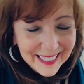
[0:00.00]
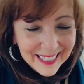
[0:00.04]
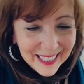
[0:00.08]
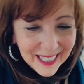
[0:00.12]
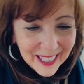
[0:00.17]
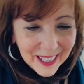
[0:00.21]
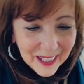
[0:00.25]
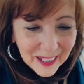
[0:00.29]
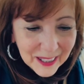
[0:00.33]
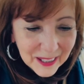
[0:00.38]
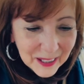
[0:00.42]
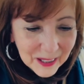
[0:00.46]

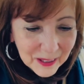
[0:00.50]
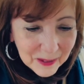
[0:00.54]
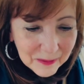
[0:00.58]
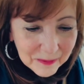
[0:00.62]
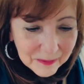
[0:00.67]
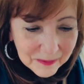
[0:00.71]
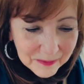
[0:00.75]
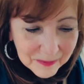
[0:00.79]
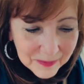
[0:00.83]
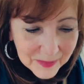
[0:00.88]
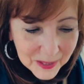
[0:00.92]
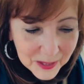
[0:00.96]

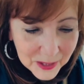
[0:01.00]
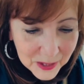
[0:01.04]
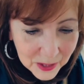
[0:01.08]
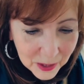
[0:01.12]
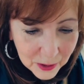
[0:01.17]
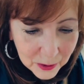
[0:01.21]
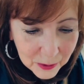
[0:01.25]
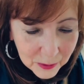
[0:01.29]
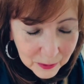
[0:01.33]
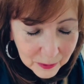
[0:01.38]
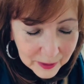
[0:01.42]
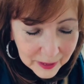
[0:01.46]
Um,
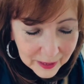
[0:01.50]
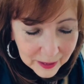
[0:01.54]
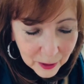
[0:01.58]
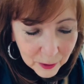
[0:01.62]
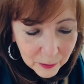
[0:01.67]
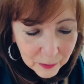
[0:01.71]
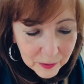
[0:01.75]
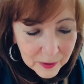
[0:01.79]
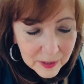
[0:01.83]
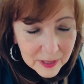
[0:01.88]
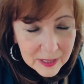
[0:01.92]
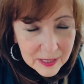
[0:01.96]
so
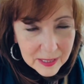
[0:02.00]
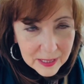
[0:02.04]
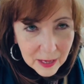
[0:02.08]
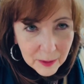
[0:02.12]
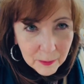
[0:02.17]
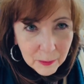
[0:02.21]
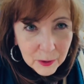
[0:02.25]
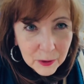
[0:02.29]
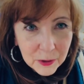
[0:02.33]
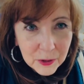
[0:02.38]
over the summer,